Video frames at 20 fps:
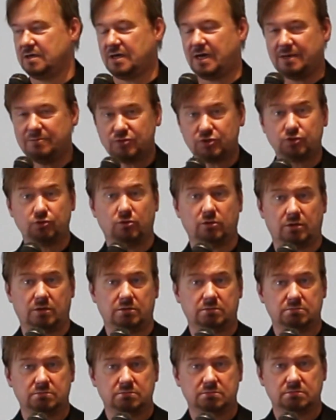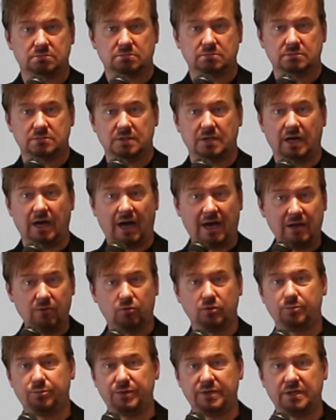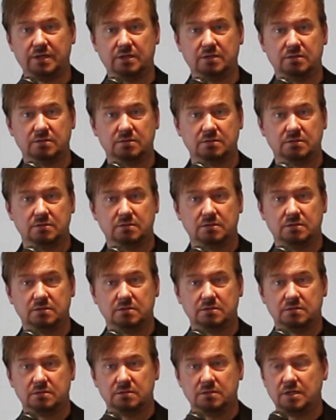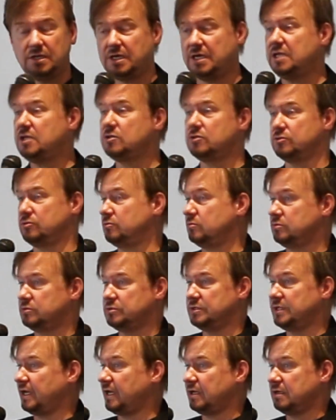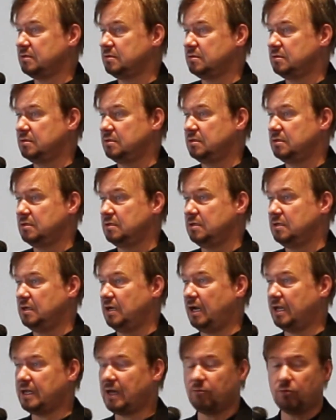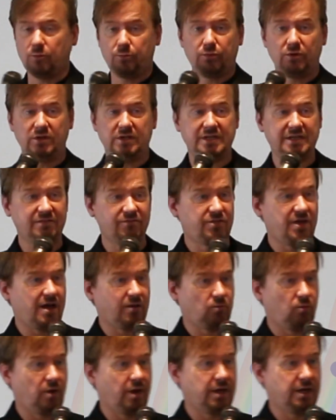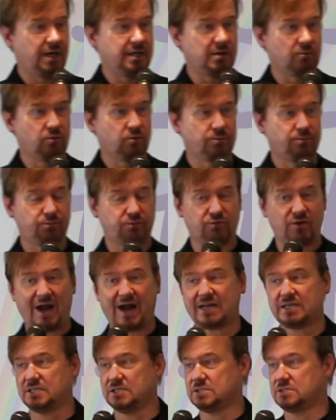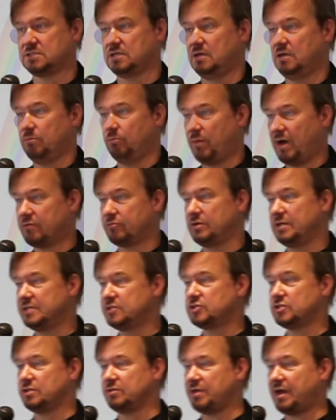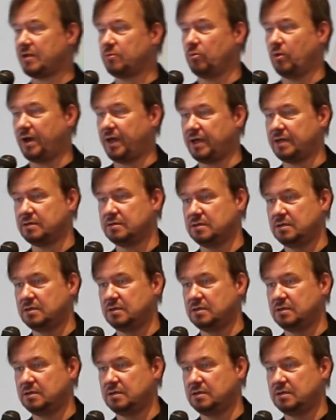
I'm sure I would be a Hindu today. And I would believe that way, and I would practice my religion that way.